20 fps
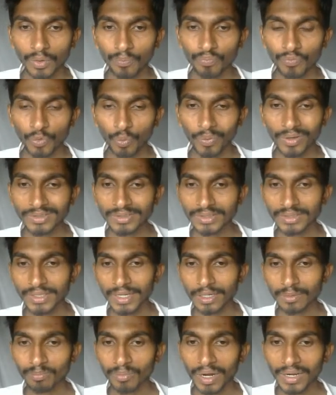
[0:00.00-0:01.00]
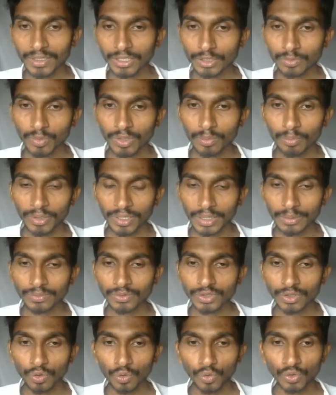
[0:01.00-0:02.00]
Once that participant becomes
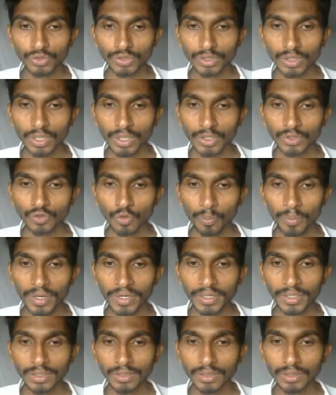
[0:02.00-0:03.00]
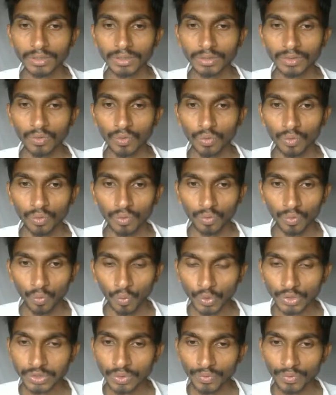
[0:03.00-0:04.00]
the host, so meeting
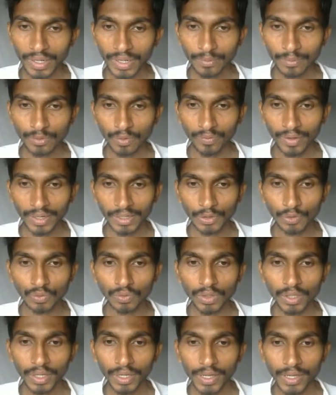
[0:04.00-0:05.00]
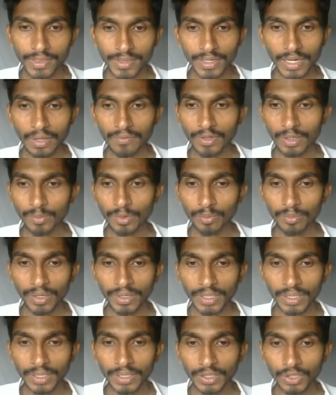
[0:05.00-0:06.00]
host will have the value, and then I will be
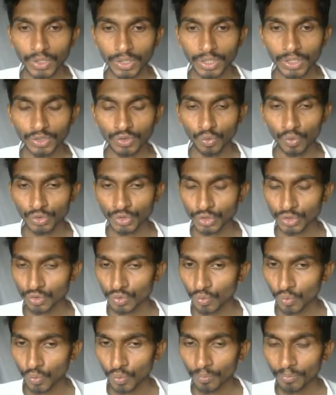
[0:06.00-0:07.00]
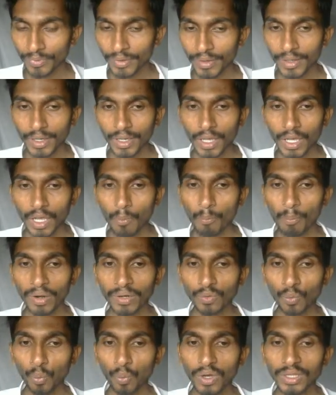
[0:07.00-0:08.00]
making it is host true. But
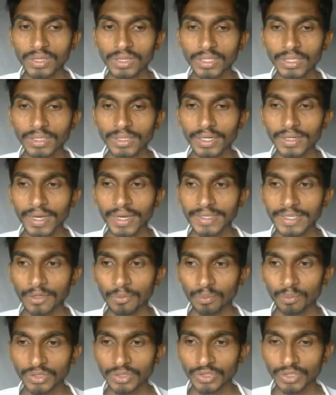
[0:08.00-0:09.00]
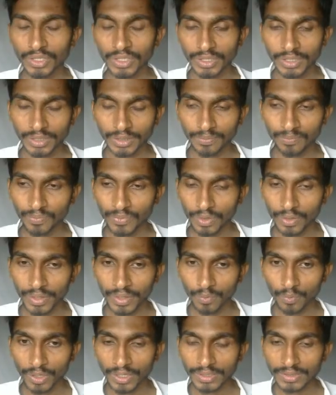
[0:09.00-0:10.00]
one thing that I have missed here,
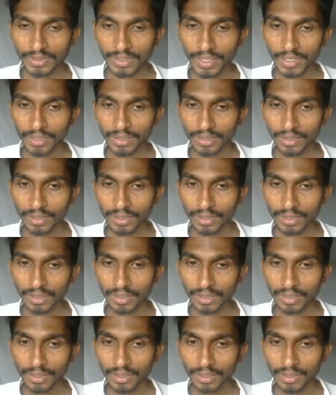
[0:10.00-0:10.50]
and what is that?